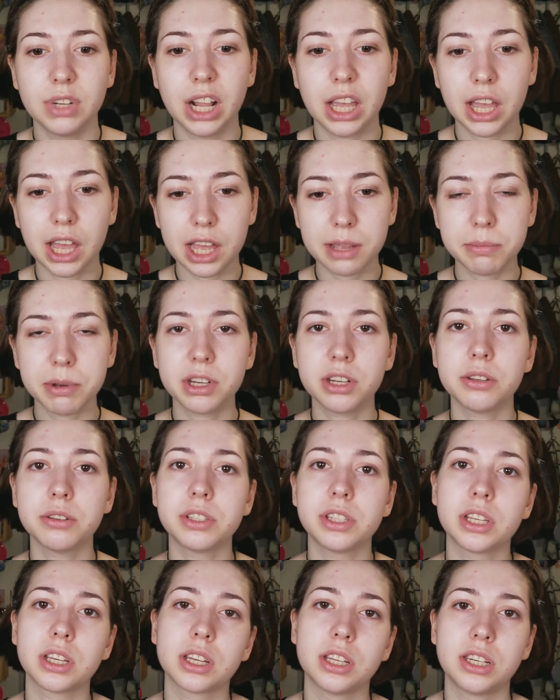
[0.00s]
I had been
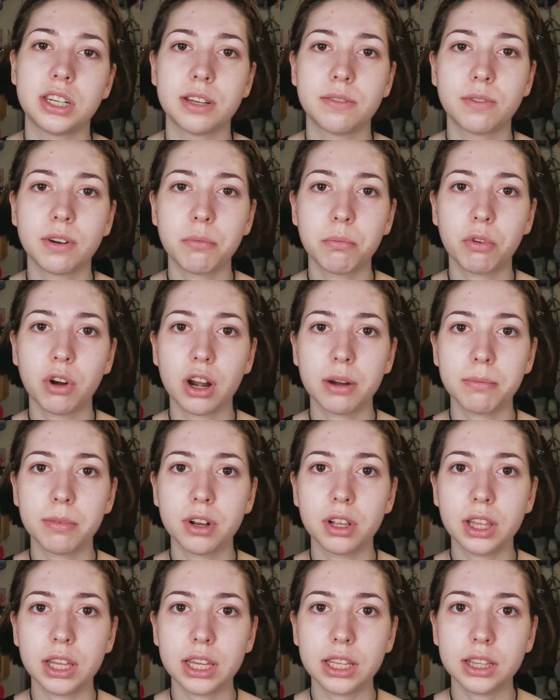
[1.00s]
using a different
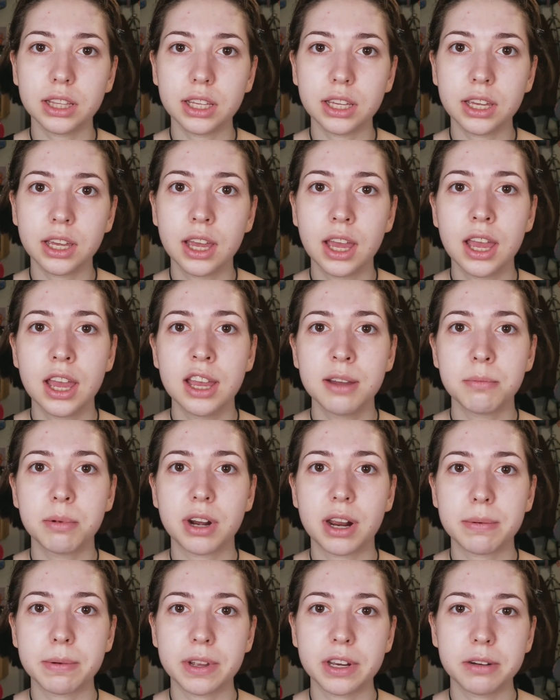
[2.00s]
primer lately, but
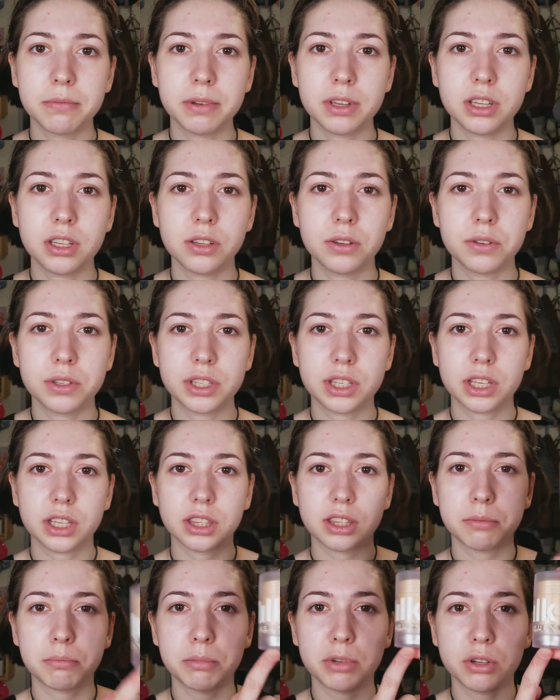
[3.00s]
I'm going to be using
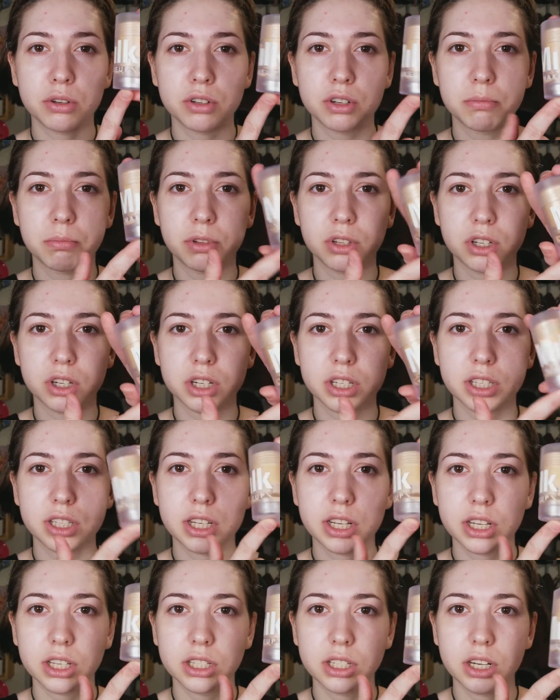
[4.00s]
the Milk Blur
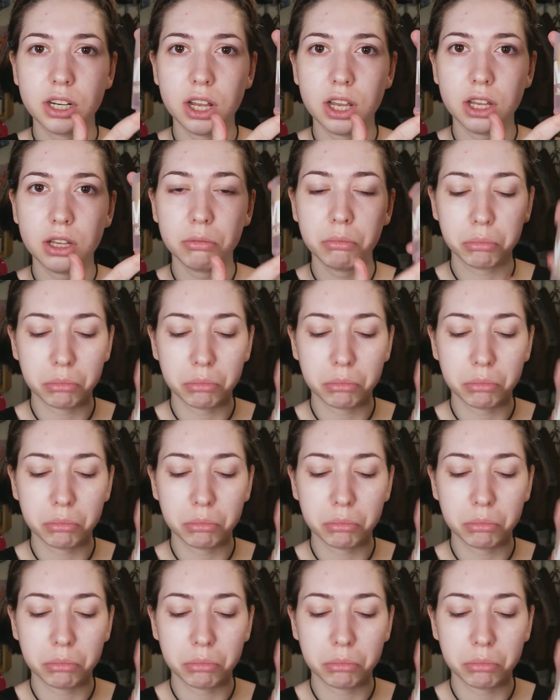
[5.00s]
Stick today.